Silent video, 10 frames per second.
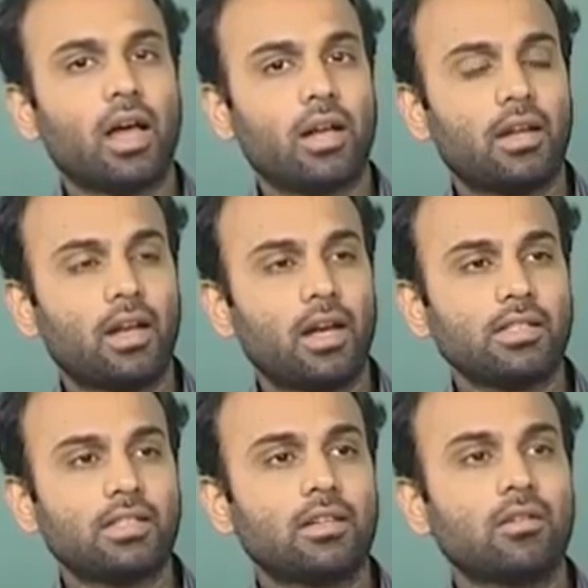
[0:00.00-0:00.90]

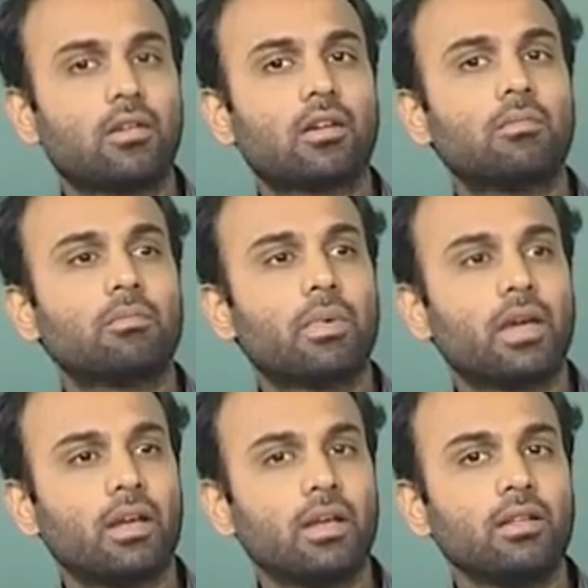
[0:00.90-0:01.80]
analyzing or
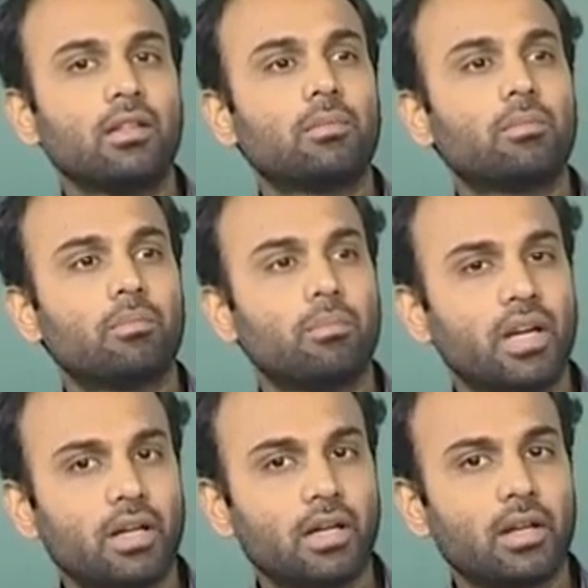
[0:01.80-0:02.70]
comparing the
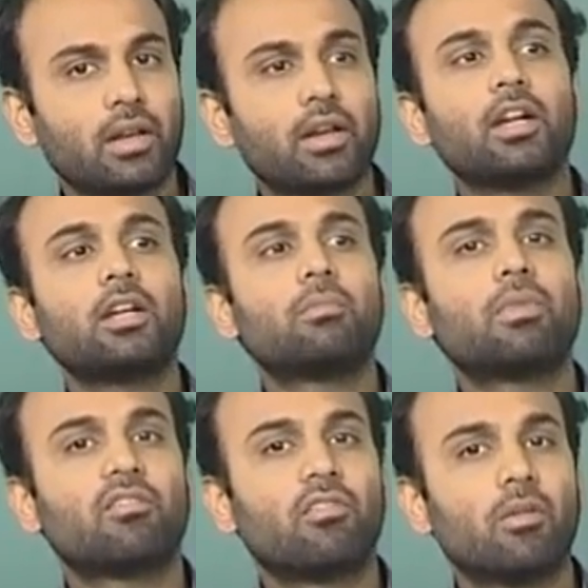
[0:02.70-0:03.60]
bit error rate
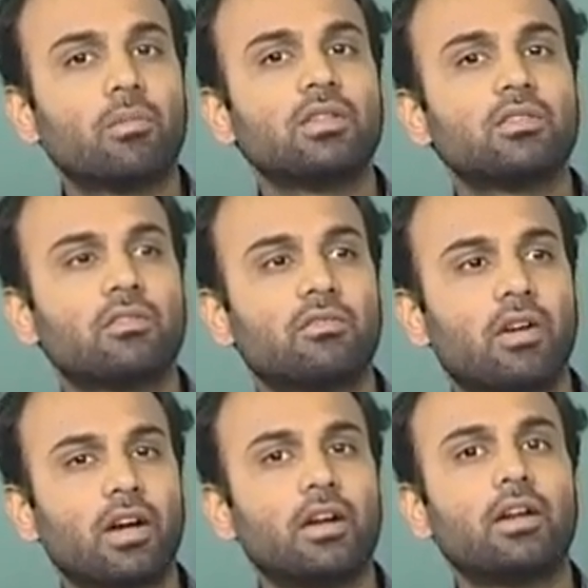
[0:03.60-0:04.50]
performance of
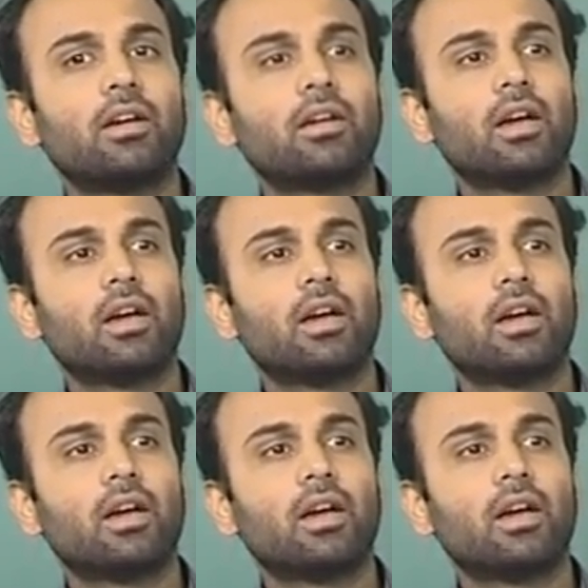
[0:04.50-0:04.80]
wired